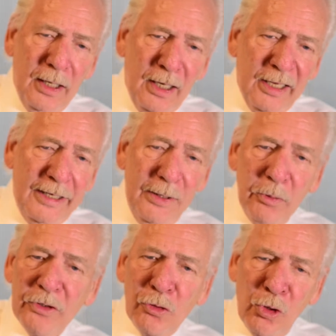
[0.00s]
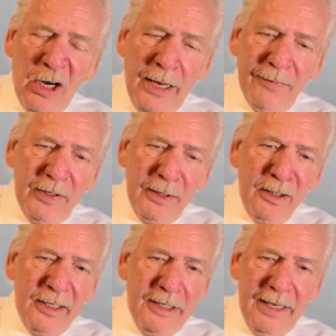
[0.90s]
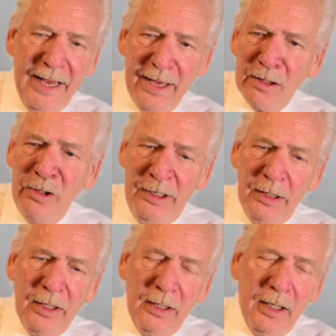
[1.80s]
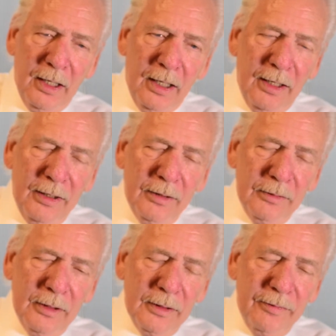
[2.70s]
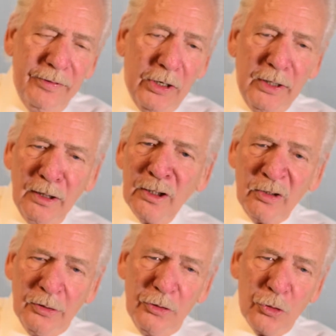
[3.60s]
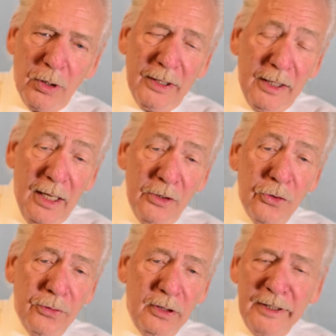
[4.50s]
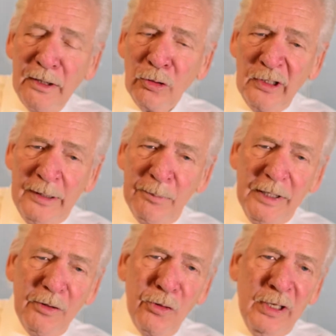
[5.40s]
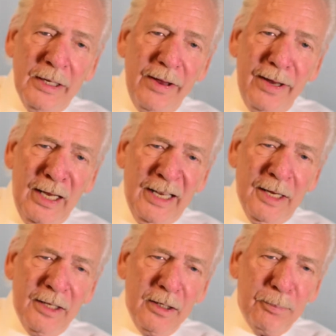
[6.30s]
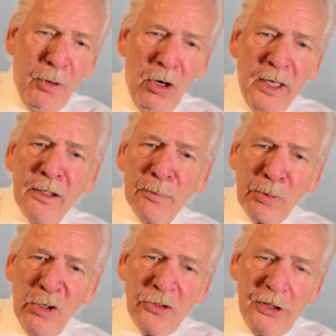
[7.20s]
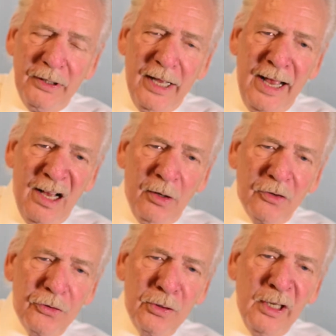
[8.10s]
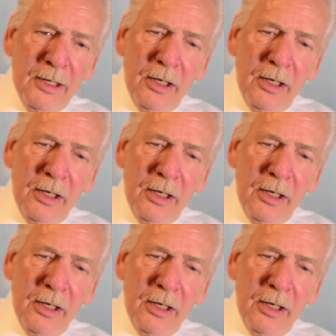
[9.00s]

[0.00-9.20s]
Uh, he was driving. He had uh, very little to drink under the legal limit. And upon approaching the house,